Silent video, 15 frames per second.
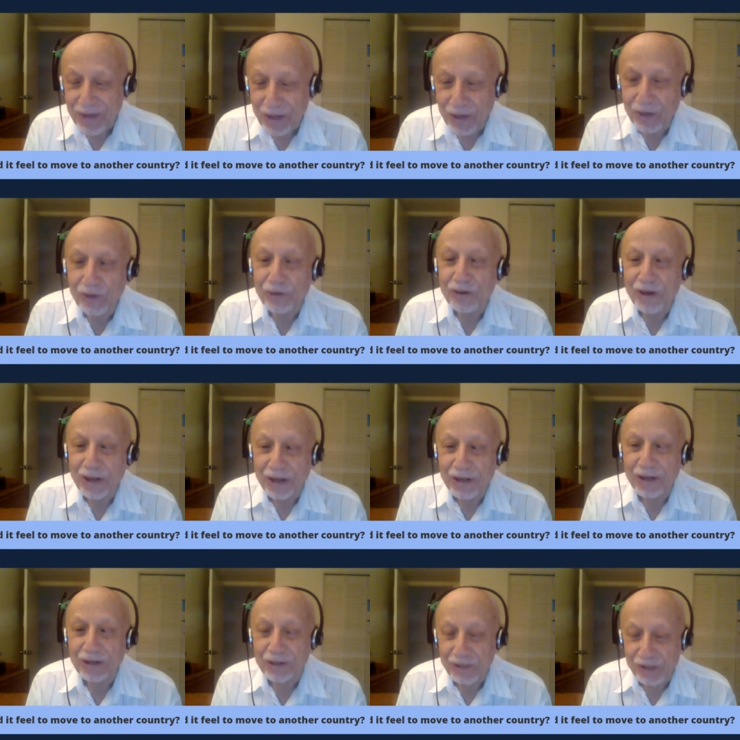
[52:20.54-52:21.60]
learning
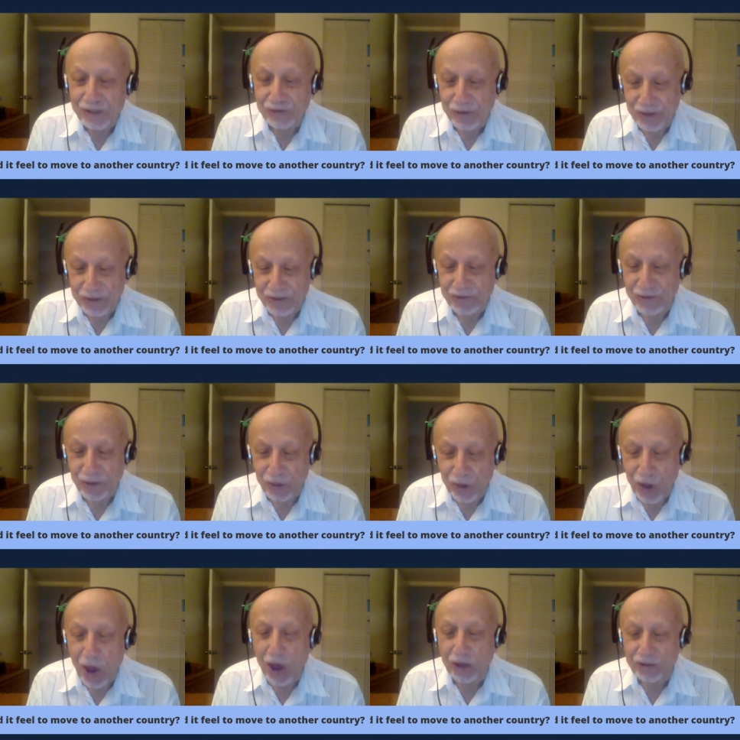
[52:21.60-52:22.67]
English was
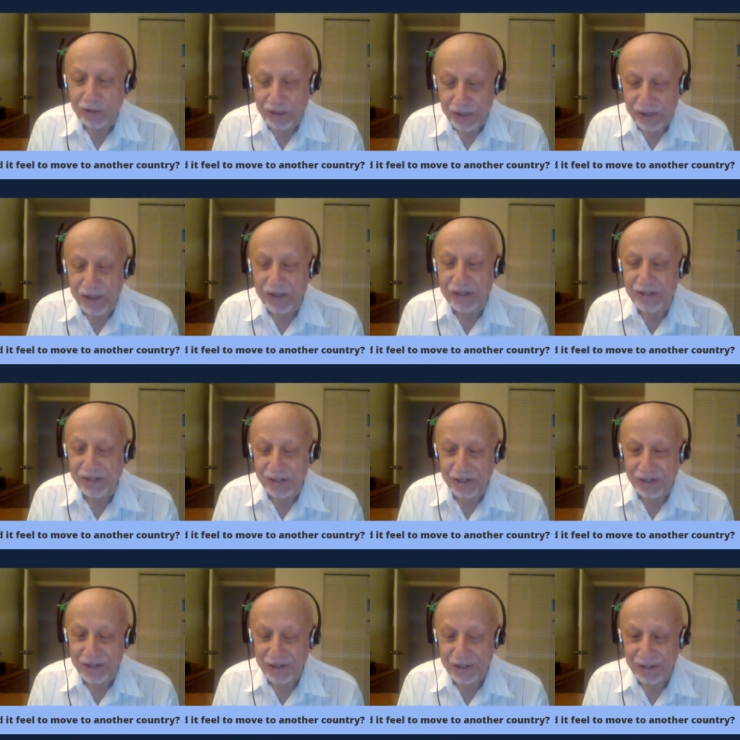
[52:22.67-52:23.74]
not easy,
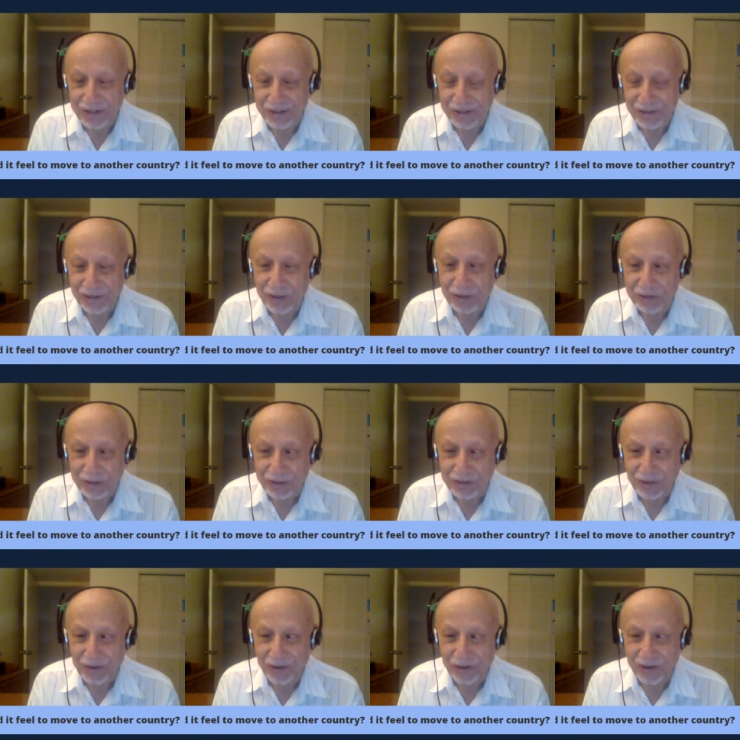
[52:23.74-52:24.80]
not at
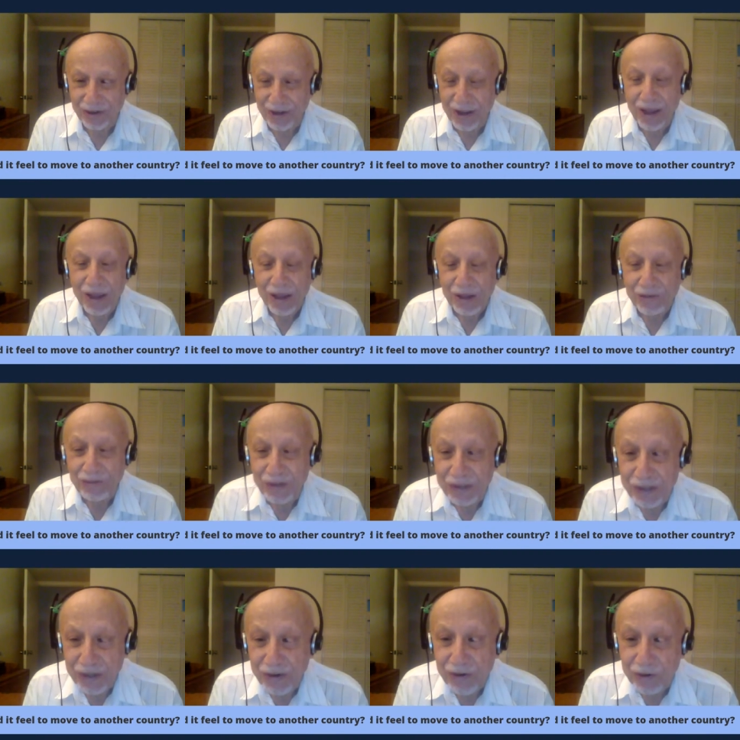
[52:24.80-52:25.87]
all. We
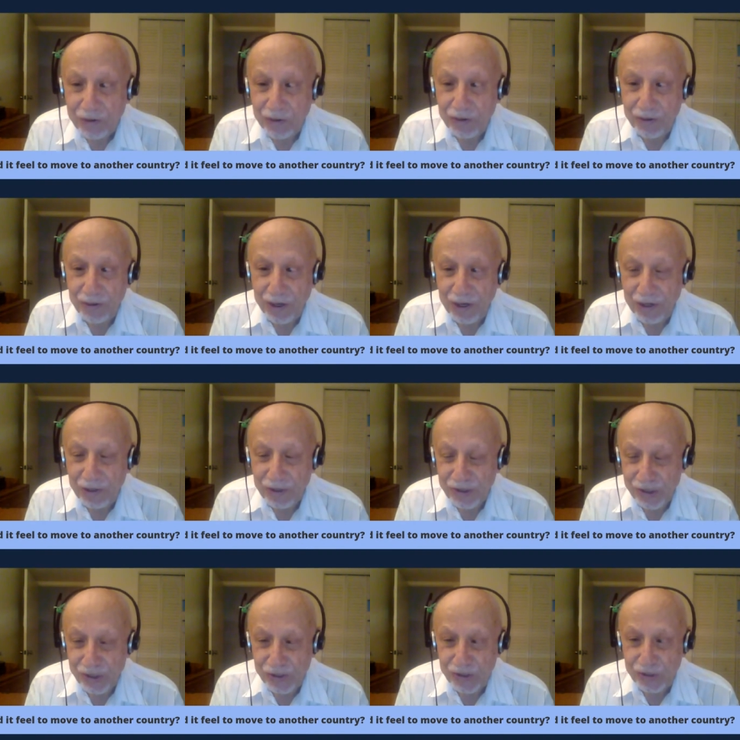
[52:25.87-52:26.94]
didn't learn
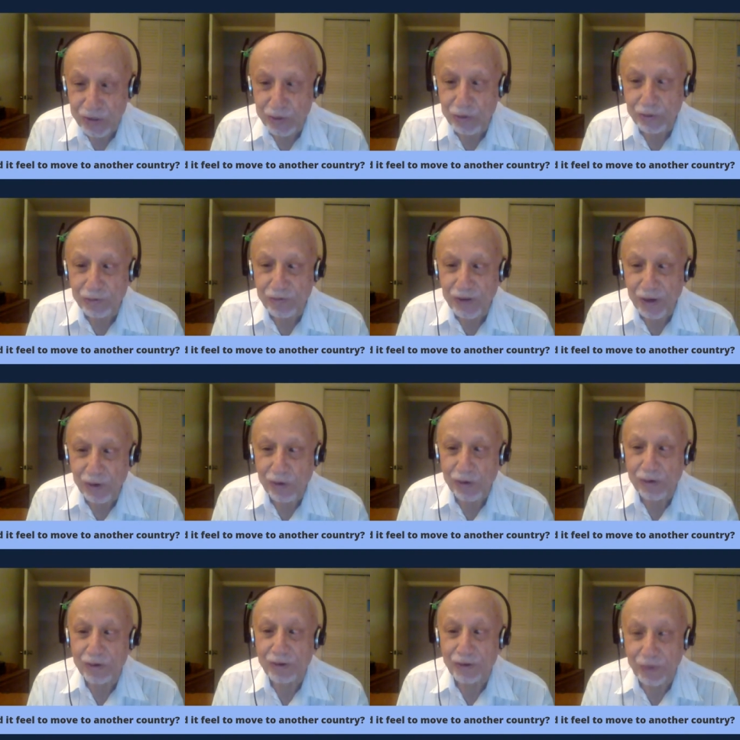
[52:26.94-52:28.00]
English in school. We
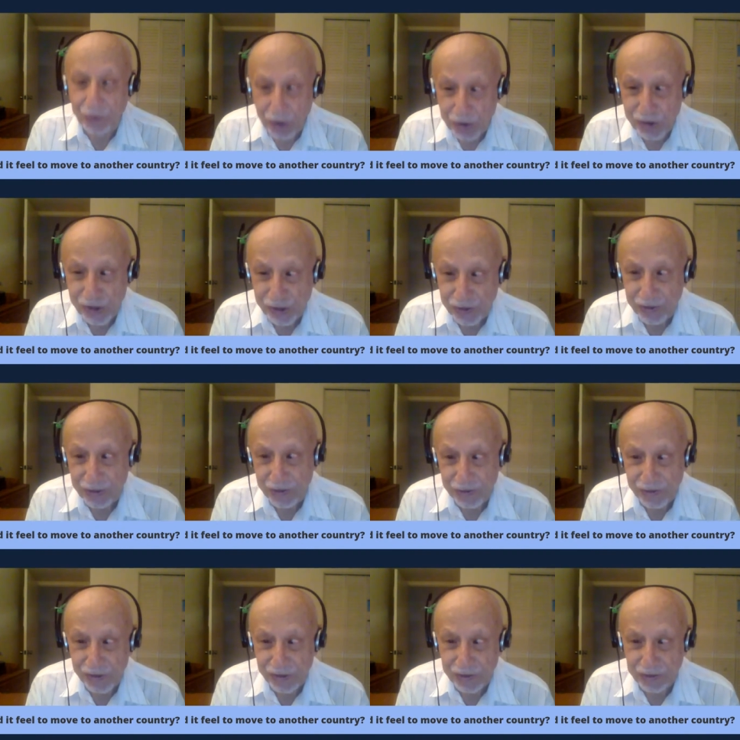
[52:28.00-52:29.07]
learned Russian in
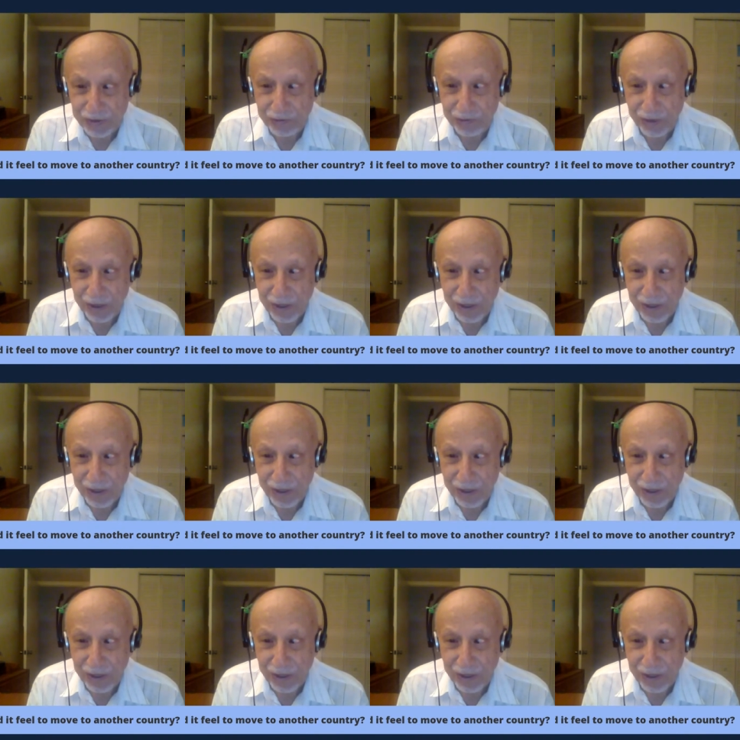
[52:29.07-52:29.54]
school,